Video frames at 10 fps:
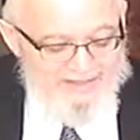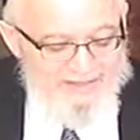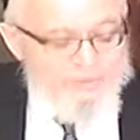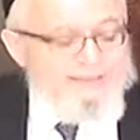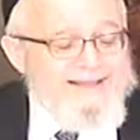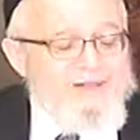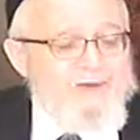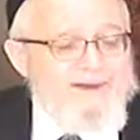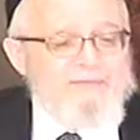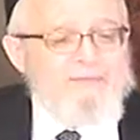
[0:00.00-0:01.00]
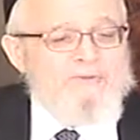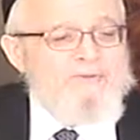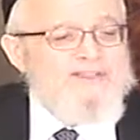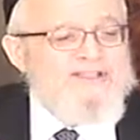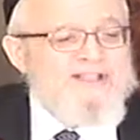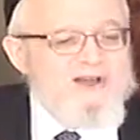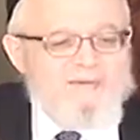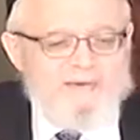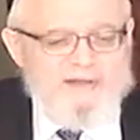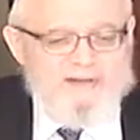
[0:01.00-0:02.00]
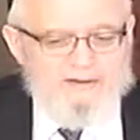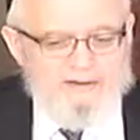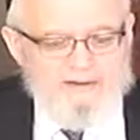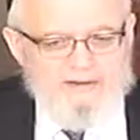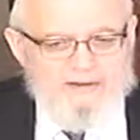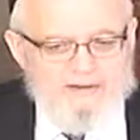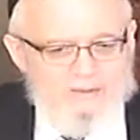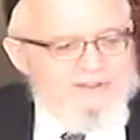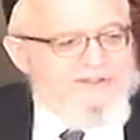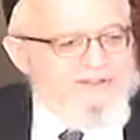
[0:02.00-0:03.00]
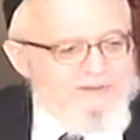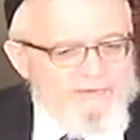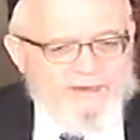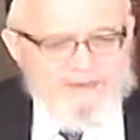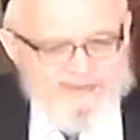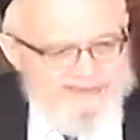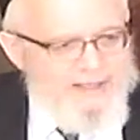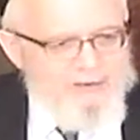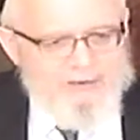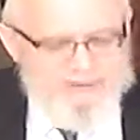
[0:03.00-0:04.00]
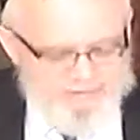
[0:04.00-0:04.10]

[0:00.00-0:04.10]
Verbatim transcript: will take you out from under the suffering. What suffering? That's Inoy.